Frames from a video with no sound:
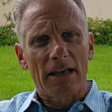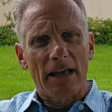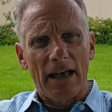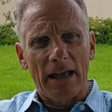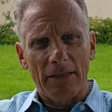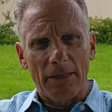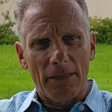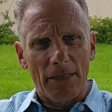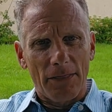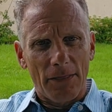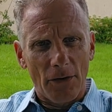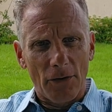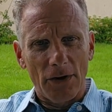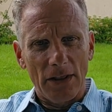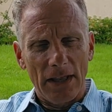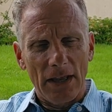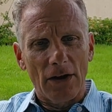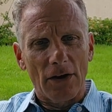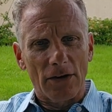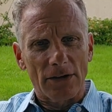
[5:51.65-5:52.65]
At 30
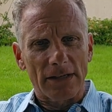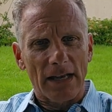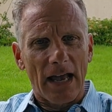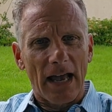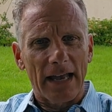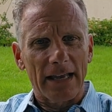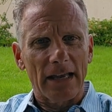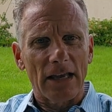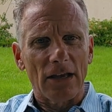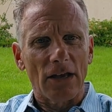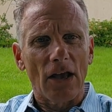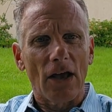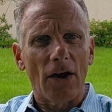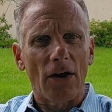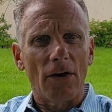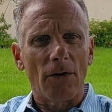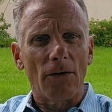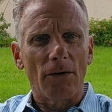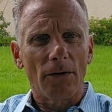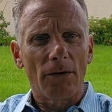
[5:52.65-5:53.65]
years, I can
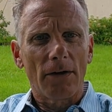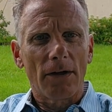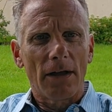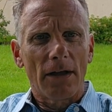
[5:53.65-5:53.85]
go